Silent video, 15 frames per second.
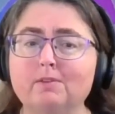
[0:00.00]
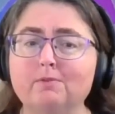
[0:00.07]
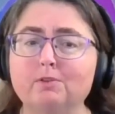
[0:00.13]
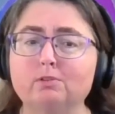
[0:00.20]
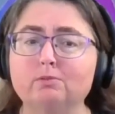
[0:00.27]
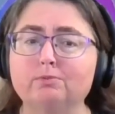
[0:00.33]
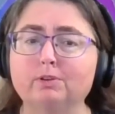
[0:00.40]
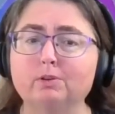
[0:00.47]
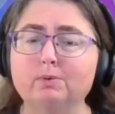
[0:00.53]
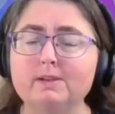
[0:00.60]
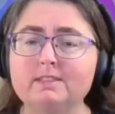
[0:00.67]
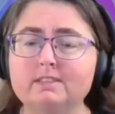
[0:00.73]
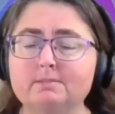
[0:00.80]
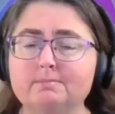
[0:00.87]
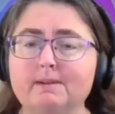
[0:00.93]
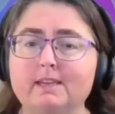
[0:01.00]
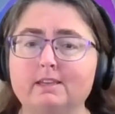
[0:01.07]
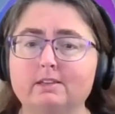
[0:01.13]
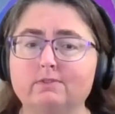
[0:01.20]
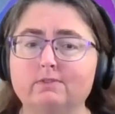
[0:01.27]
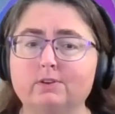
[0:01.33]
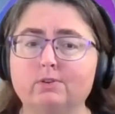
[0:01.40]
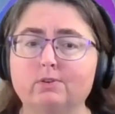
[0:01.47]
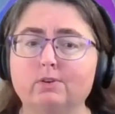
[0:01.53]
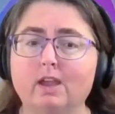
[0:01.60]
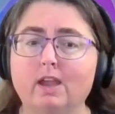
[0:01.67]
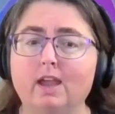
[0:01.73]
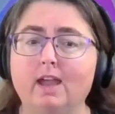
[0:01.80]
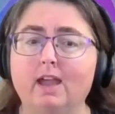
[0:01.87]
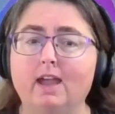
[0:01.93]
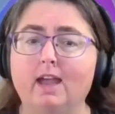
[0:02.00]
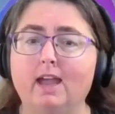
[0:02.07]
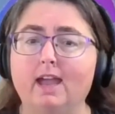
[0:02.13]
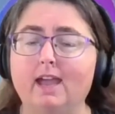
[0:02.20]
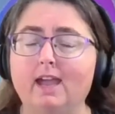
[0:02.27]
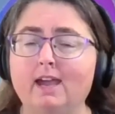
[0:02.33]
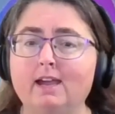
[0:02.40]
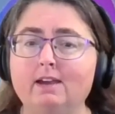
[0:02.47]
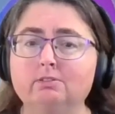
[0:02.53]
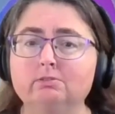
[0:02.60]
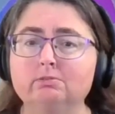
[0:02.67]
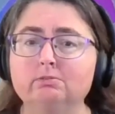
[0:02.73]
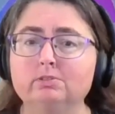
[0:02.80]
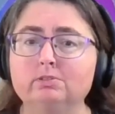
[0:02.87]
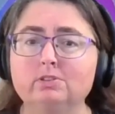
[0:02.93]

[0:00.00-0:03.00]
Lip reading: or they've got a request to make of you. How